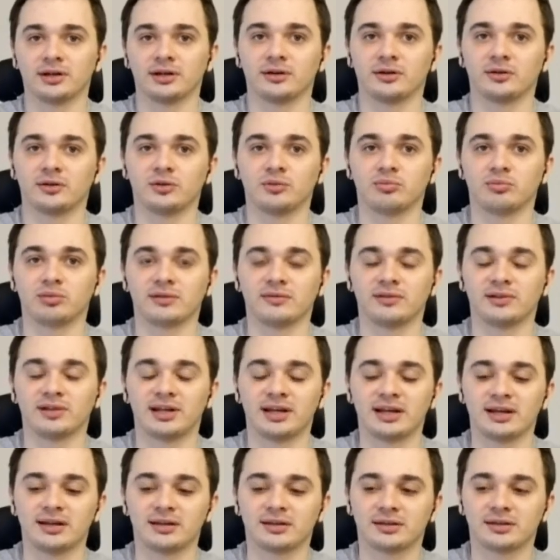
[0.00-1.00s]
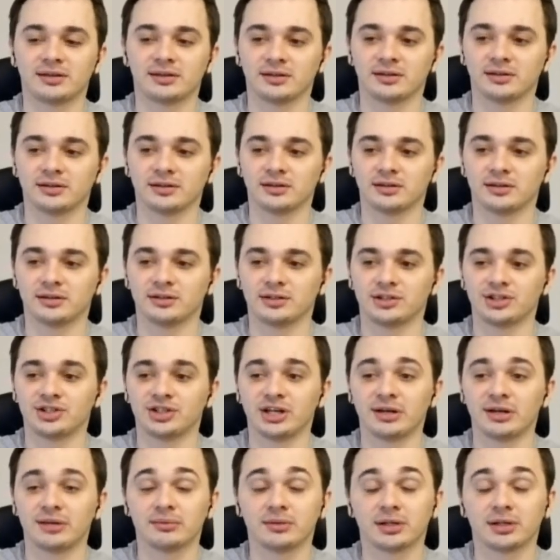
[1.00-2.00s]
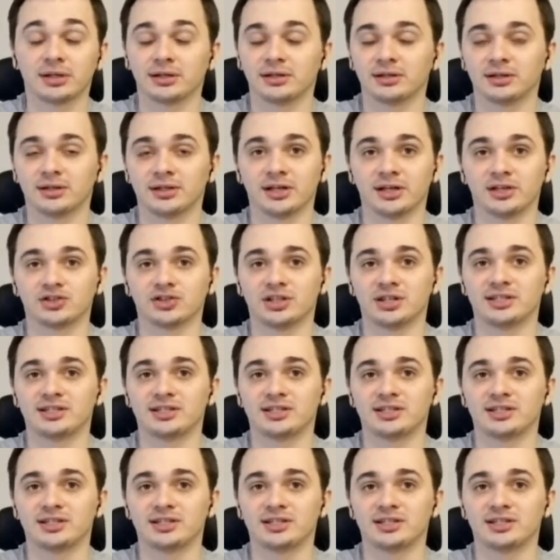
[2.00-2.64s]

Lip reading: Actually, I would even